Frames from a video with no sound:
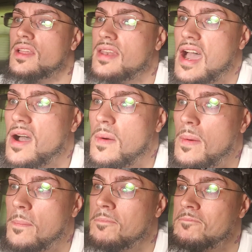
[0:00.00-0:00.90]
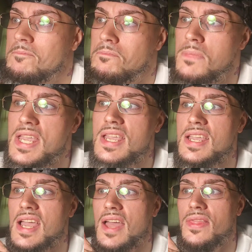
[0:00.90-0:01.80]
Now,
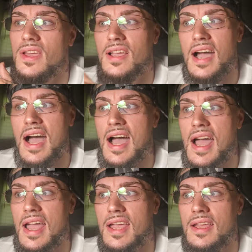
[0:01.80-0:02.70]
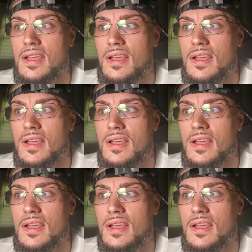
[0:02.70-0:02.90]
me and the guy